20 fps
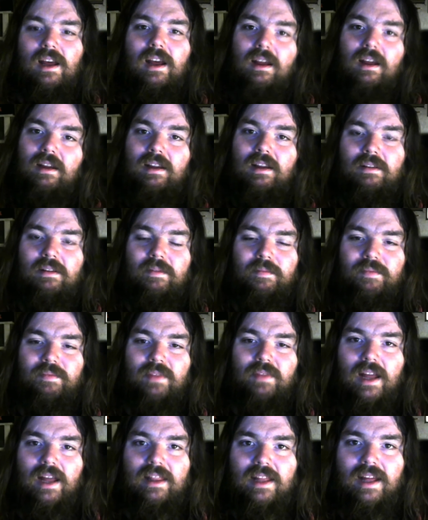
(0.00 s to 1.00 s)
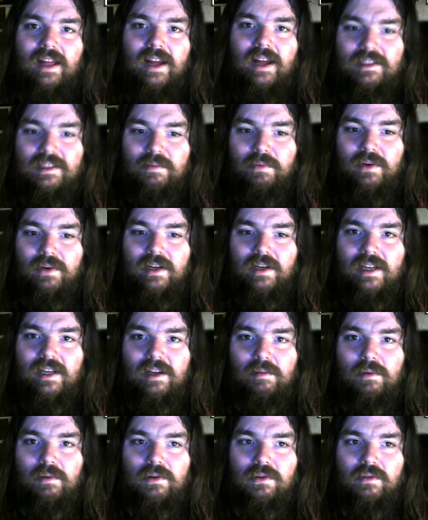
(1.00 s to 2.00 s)
yeah, I think I got some pretty neat
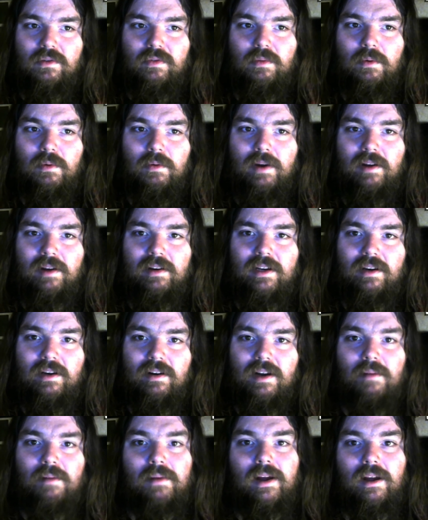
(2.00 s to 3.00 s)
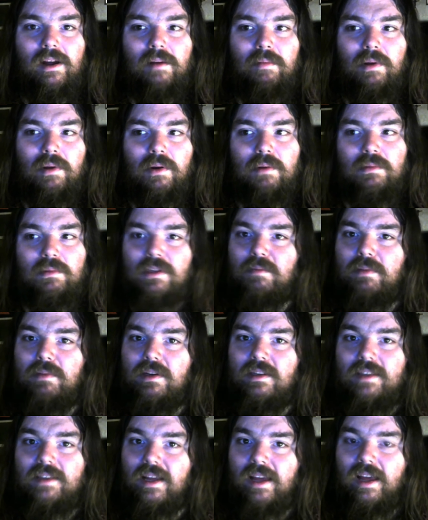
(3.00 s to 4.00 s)
commercials from around here, and I might upload them just
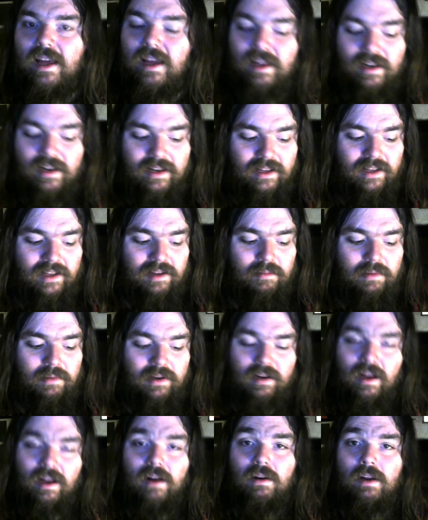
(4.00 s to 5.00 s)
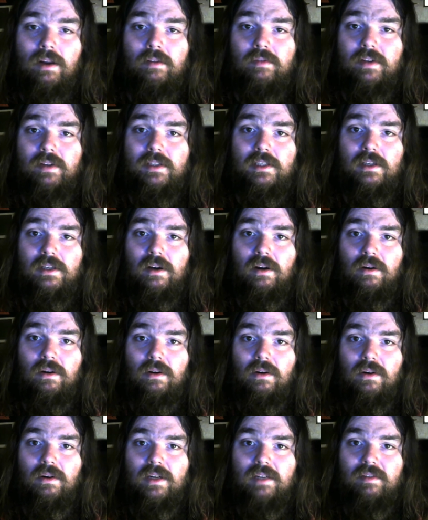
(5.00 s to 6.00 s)
because I can, but I don't have
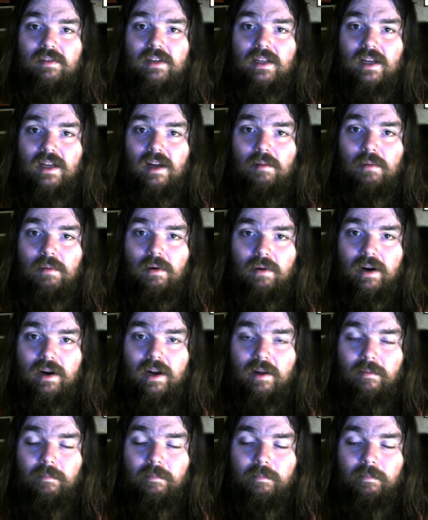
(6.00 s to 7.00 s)
VCR or DVD combo right now.